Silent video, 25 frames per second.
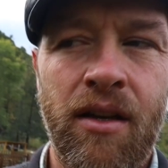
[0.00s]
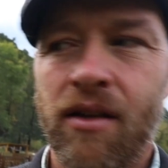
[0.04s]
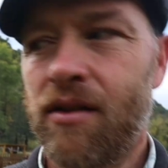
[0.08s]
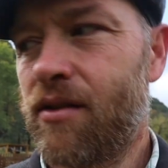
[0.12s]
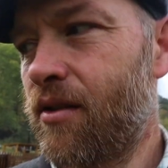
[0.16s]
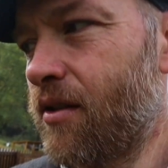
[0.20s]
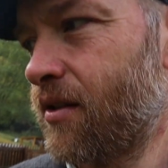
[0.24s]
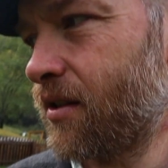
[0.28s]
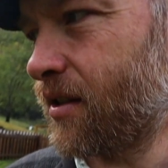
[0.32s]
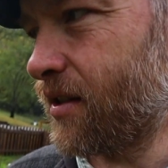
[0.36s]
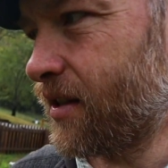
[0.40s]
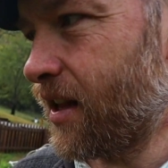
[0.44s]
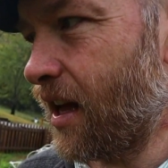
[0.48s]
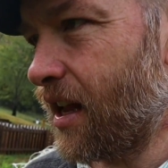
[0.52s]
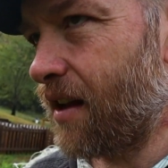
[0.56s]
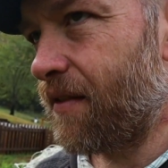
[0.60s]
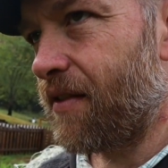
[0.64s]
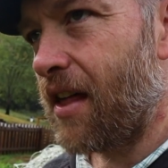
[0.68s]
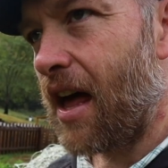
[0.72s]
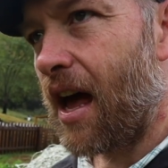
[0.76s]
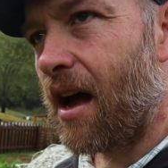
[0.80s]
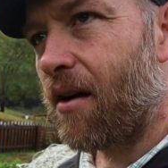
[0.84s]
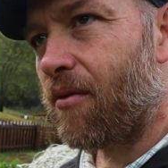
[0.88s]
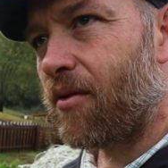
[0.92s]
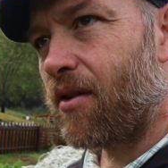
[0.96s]
So instead of
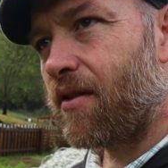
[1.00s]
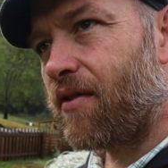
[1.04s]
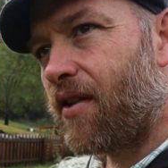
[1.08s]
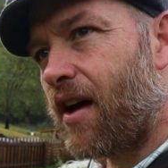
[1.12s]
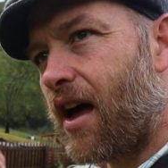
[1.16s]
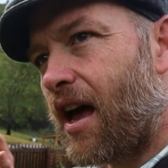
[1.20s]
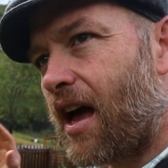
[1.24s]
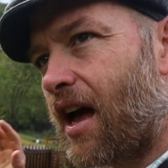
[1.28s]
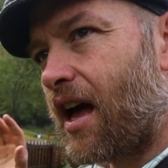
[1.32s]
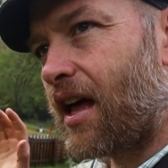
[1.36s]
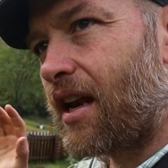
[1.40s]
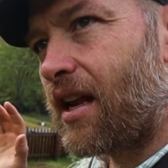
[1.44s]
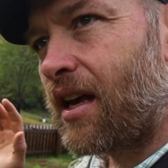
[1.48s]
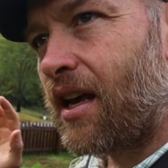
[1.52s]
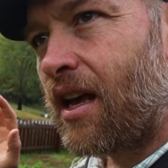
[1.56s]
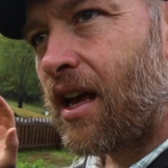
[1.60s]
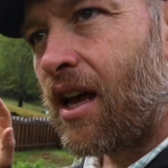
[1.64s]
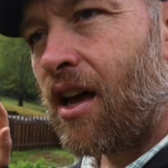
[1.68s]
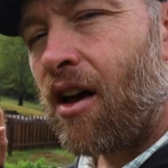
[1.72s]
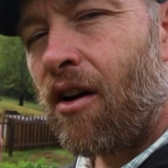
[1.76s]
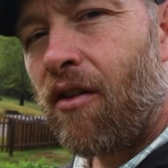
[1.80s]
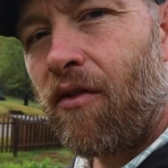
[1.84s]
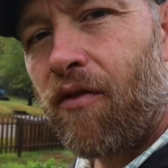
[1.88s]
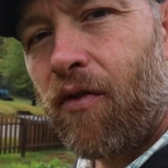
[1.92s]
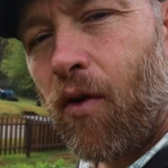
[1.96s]
that, we've had
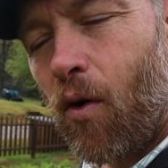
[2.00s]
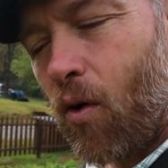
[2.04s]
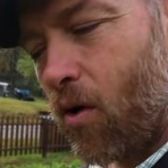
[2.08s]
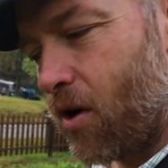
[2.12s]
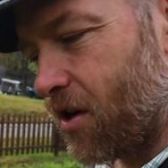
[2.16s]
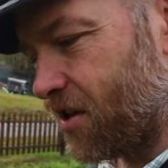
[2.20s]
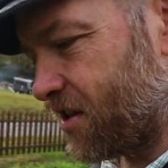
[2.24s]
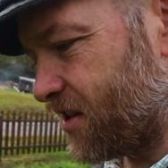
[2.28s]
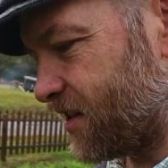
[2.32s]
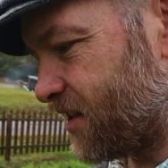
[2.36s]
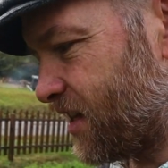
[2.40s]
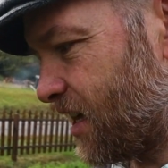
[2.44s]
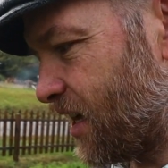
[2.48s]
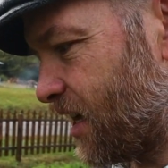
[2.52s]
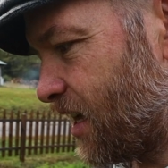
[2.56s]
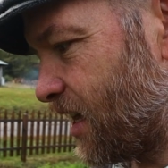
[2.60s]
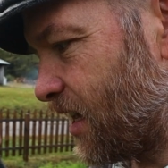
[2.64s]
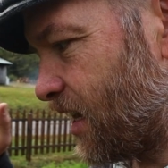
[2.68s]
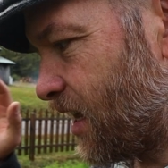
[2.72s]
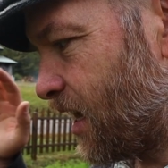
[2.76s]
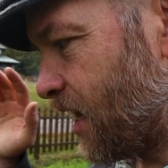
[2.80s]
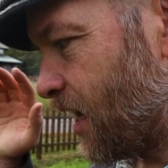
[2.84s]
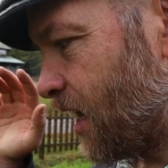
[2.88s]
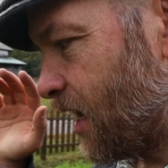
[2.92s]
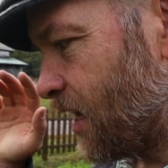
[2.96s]

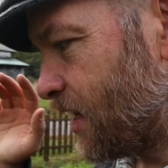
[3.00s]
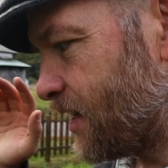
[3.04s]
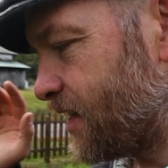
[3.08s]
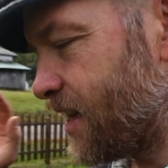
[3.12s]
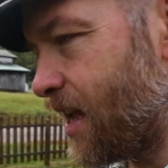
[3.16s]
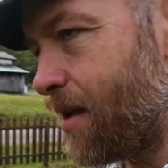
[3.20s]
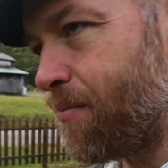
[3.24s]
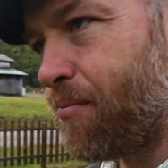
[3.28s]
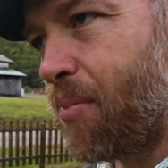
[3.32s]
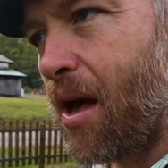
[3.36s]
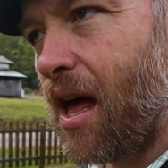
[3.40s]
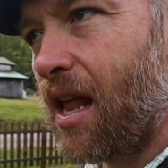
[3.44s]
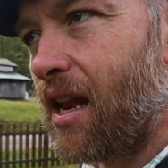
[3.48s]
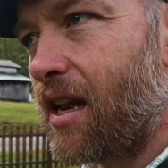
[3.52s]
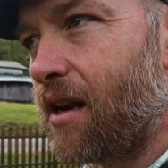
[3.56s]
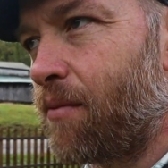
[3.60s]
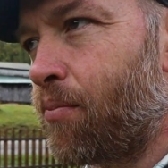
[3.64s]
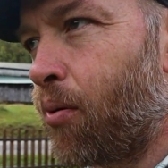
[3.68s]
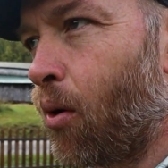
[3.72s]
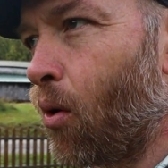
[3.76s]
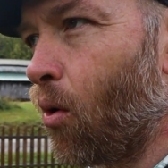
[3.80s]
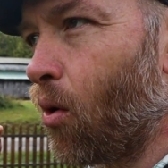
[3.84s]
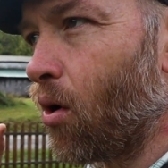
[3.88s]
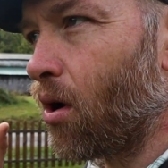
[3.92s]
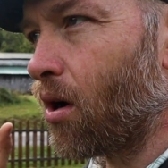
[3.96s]
forested, deep bedded
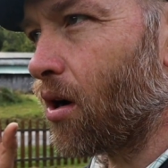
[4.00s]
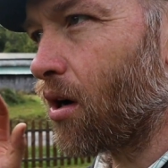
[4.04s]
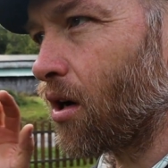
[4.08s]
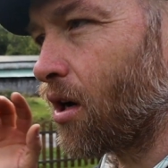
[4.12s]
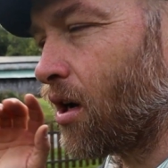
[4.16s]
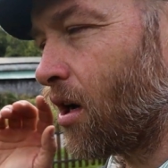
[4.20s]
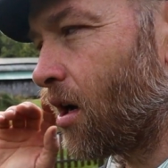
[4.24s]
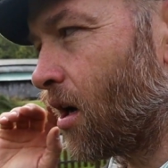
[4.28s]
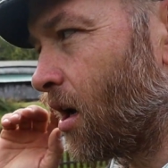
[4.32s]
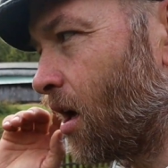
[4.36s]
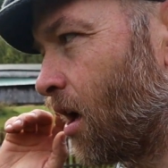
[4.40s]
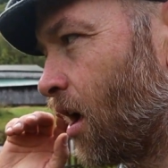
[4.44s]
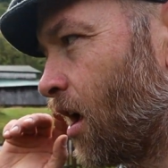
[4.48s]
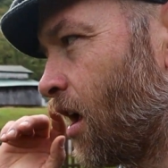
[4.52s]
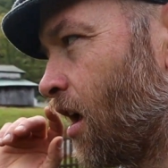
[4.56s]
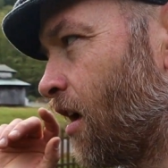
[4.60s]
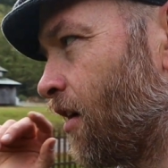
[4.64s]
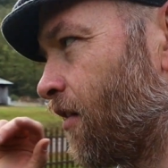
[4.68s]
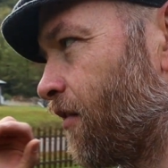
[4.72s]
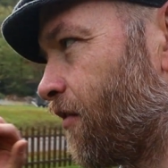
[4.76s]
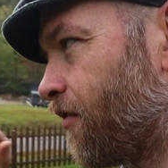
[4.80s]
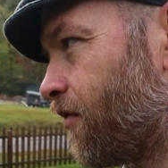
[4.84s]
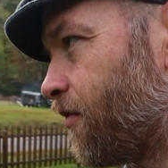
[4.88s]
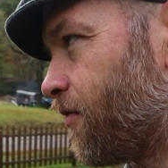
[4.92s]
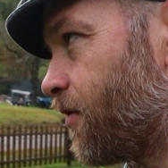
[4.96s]
pork,
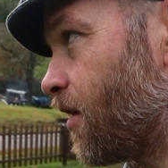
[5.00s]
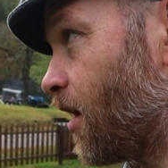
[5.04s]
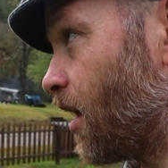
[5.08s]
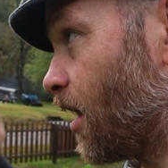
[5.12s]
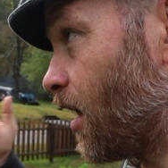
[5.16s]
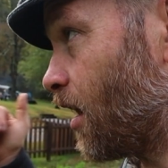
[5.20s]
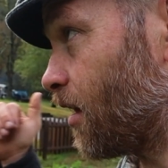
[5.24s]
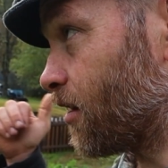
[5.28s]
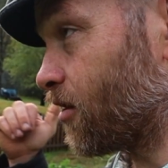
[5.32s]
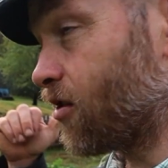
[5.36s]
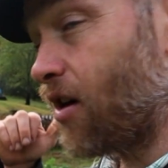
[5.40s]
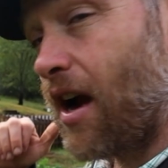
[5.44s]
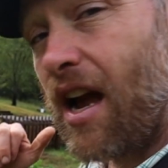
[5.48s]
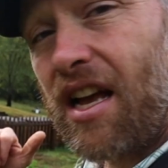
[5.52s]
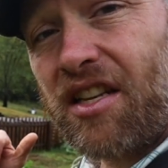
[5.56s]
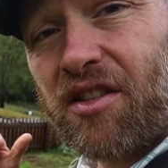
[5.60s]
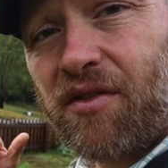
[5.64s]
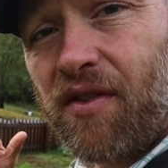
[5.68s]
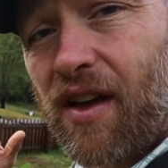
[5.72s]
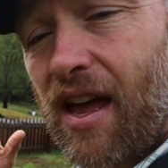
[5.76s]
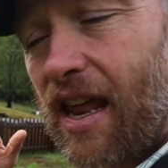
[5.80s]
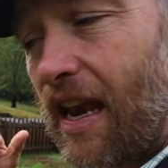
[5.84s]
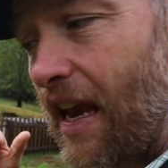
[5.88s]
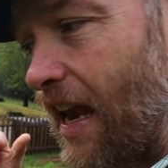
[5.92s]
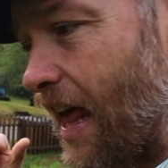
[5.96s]
uh, grass
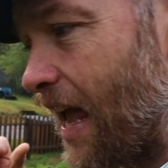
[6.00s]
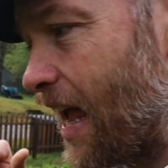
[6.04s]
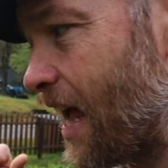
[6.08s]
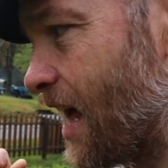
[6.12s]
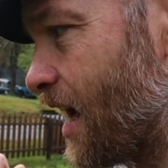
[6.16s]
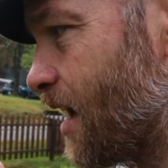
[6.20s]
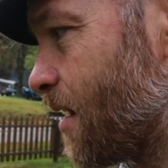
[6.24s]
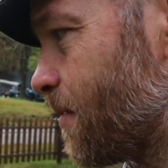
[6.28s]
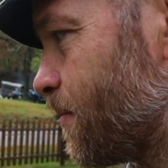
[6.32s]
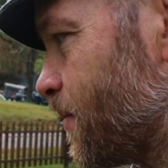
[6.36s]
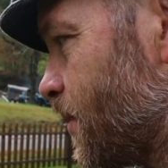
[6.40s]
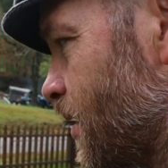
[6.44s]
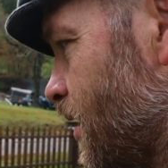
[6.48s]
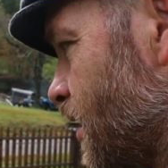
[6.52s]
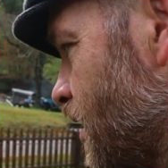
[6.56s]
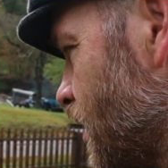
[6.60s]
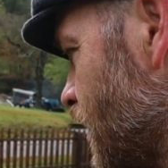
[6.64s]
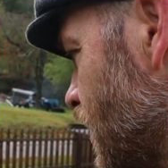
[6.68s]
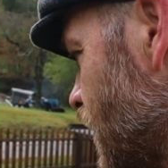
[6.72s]
fed lamb,